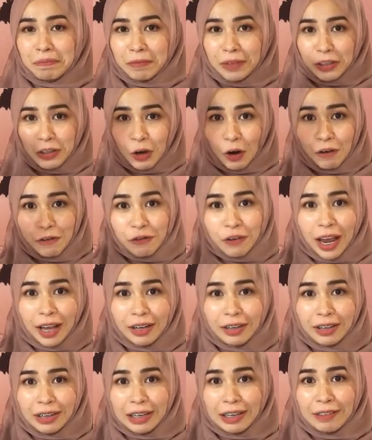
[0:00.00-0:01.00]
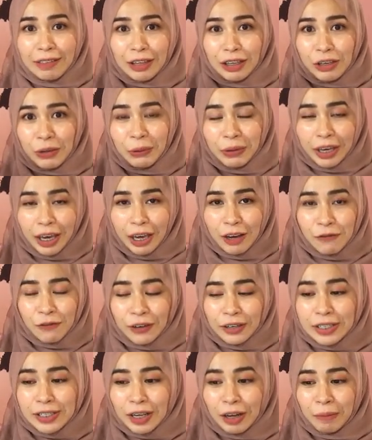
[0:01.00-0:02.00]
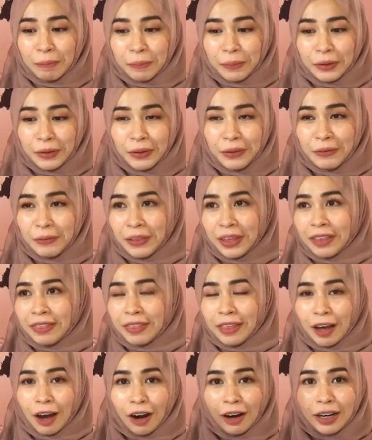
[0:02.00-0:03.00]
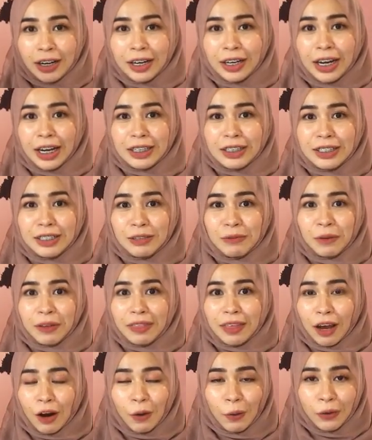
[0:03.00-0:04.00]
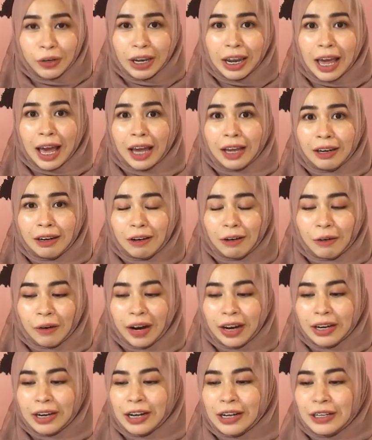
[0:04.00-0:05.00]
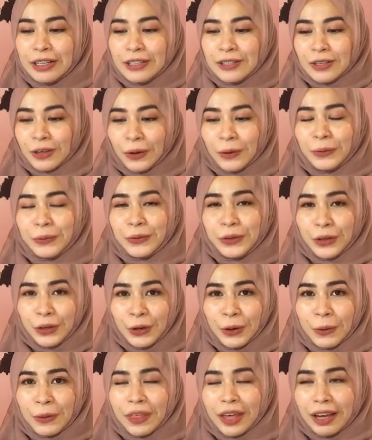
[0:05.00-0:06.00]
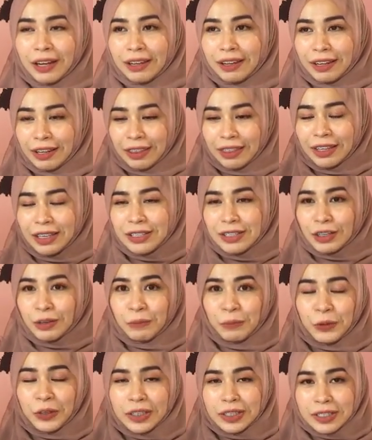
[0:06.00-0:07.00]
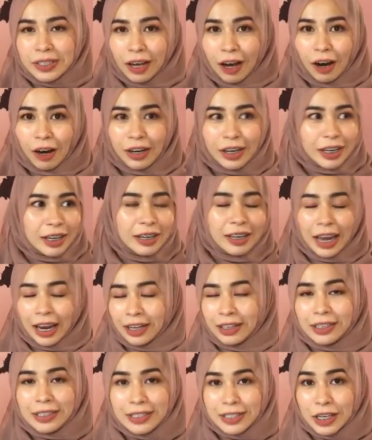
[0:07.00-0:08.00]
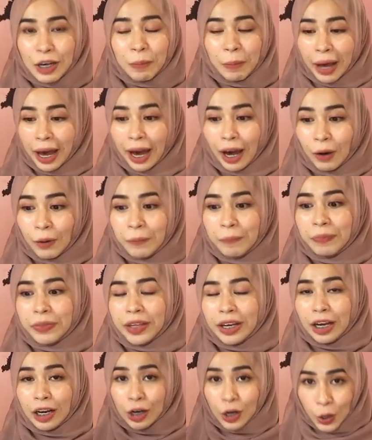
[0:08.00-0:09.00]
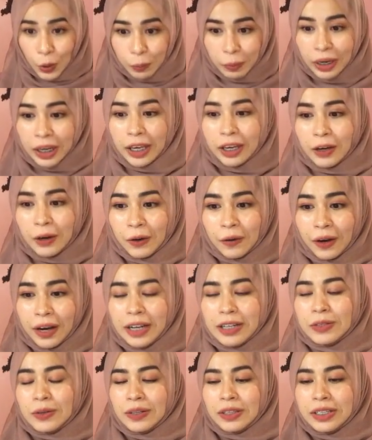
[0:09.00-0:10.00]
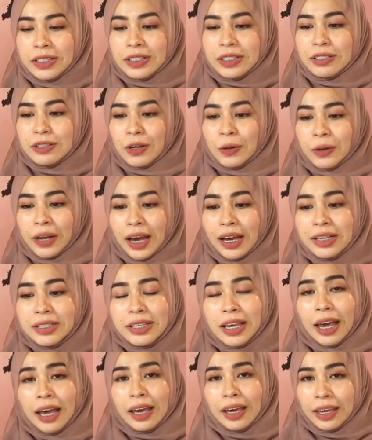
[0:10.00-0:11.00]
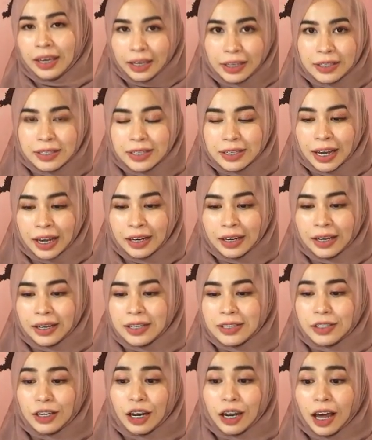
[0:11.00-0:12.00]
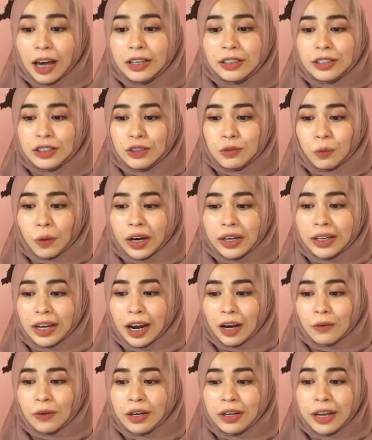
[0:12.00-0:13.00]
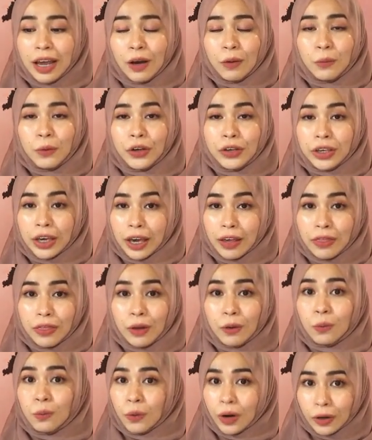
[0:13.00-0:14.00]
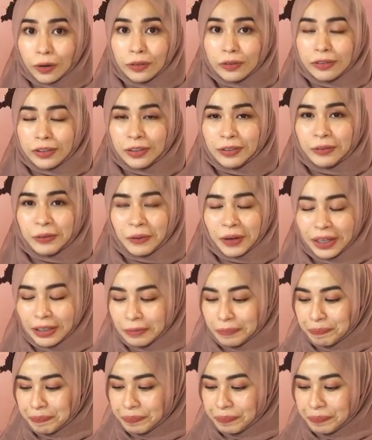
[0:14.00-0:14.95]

your friend in the UK, for example, then they are connected with their own LAN. All right, so you know that these computers are connected somehow globally. All right, so this is known as internet. It is the largest wide area network in the world. All right.